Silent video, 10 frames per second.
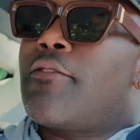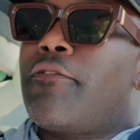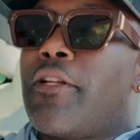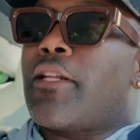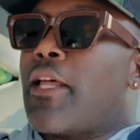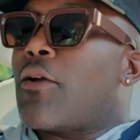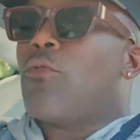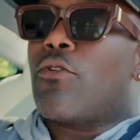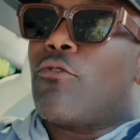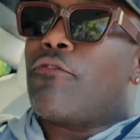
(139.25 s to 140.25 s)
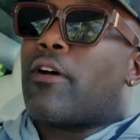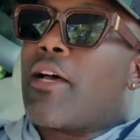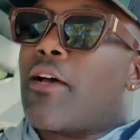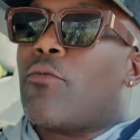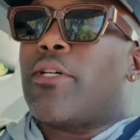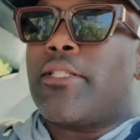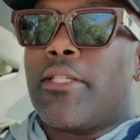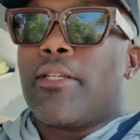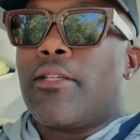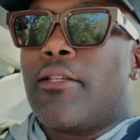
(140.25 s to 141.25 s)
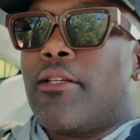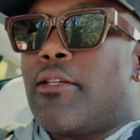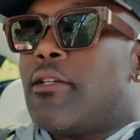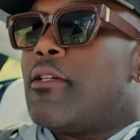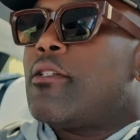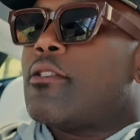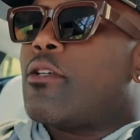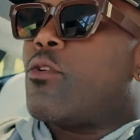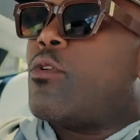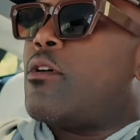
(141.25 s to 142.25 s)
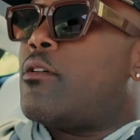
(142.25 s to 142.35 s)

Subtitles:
feeling like 105, 110. So